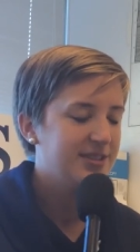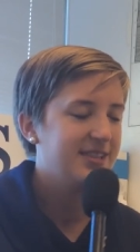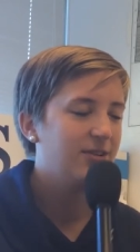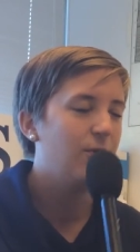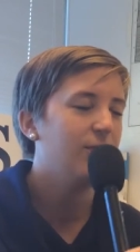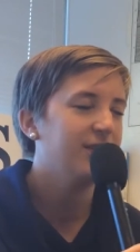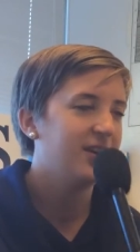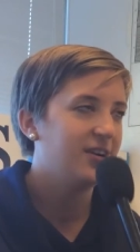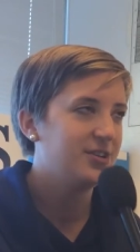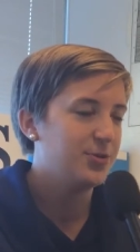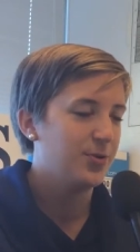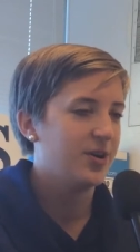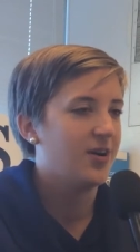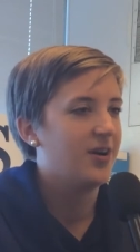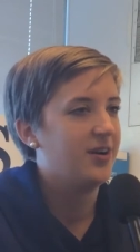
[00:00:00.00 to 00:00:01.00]
he was
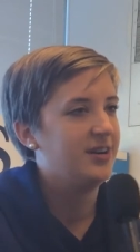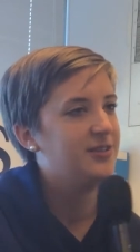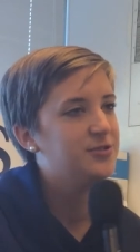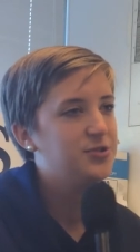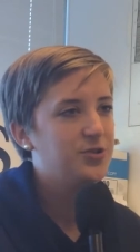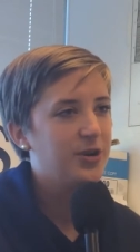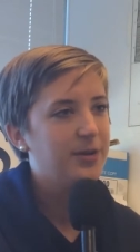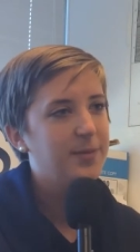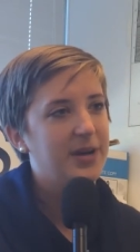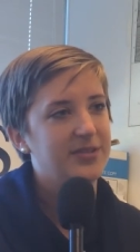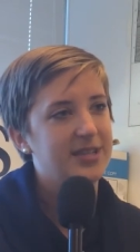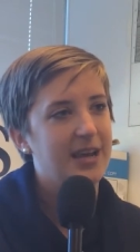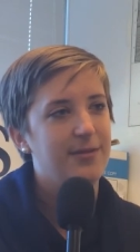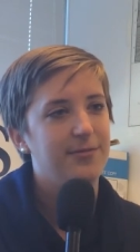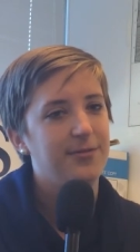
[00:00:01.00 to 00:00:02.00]
holding onto a car and he was
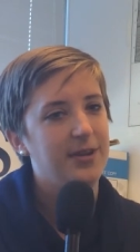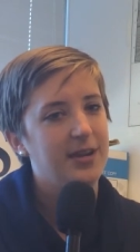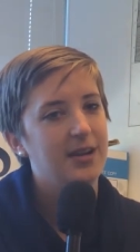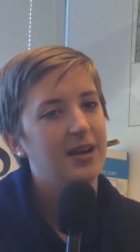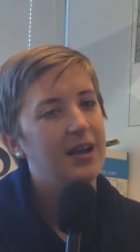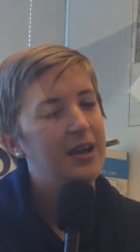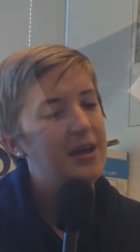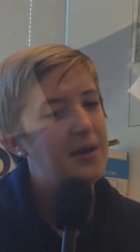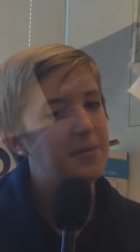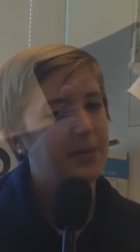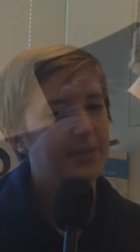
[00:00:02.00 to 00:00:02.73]
drug about 10 feet.